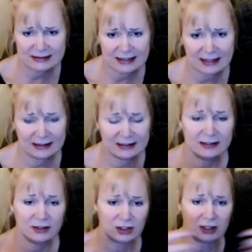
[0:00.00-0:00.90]
sign, and
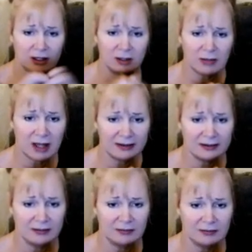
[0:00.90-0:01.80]
then you can combine
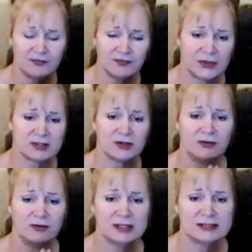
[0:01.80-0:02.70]
them. So
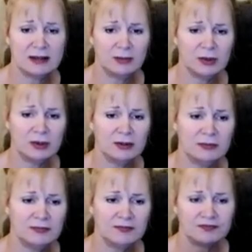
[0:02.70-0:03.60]
for
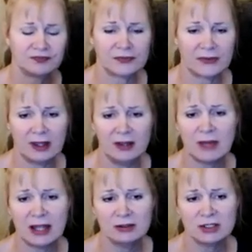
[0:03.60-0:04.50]
example, in
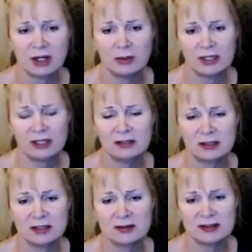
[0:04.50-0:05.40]
my own chart, when I
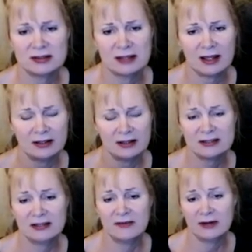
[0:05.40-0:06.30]
looked at this, I could
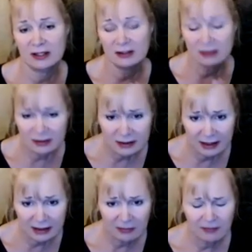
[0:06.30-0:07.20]
see very
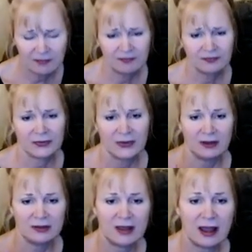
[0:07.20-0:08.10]
clearly
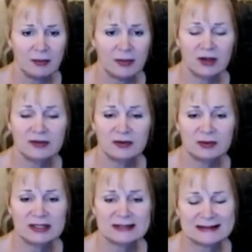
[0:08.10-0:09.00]
that both from
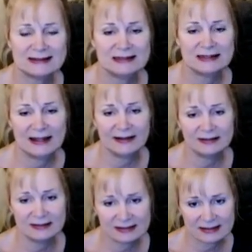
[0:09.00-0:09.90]
the ascendant and
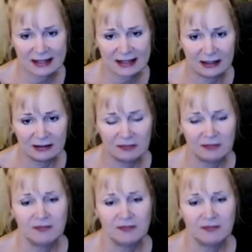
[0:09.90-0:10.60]
the sun,